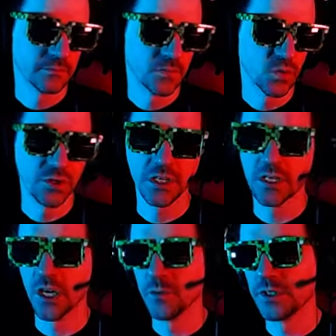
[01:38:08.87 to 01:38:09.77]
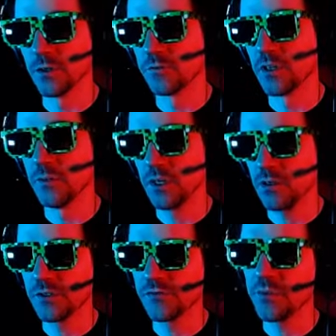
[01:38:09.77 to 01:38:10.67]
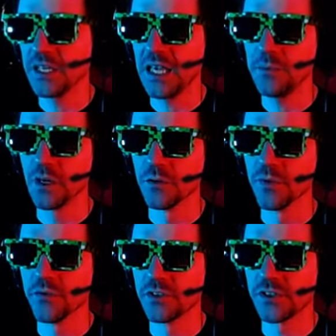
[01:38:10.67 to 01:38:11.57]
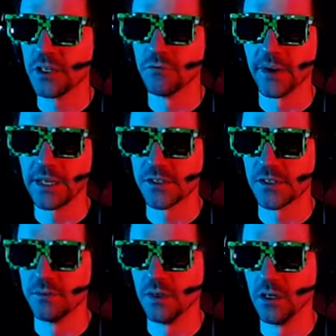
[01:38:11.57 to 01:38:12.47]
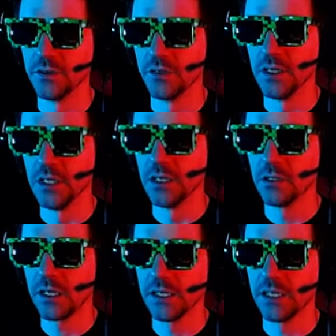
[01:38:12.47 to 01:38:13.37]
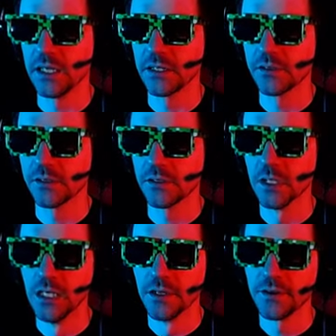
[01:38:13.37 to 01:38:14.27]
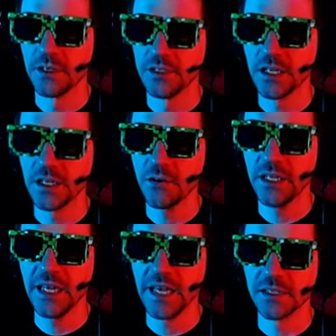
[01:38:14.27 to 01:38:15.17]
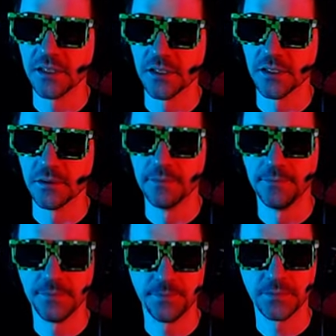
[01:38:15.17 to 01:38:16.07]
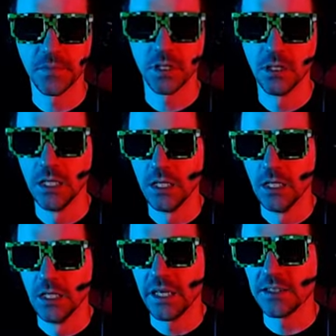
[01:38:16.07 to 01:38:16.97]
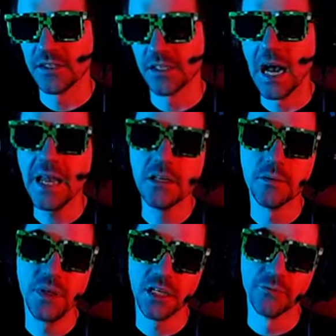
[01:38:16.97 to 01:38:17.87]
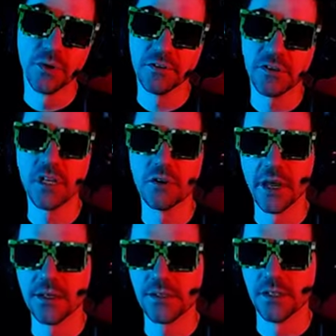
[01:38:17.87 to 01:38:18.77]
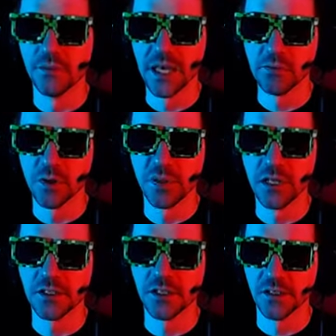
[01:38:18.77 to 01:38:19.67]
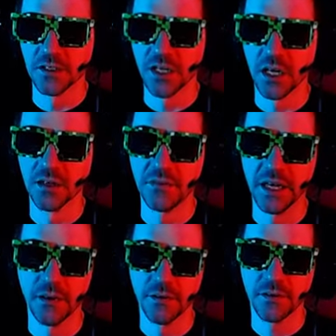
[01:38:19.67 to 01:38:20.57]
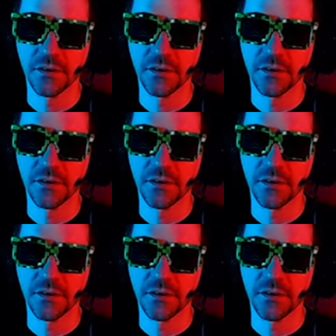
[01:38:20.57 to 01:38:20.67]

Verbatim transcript: Where'd you get Karma Jolt from? Oh, it's from a game called River City Ransom on the NES. The Nintendo NES system. It's an item in River City Ransom that replenishes a ton of health.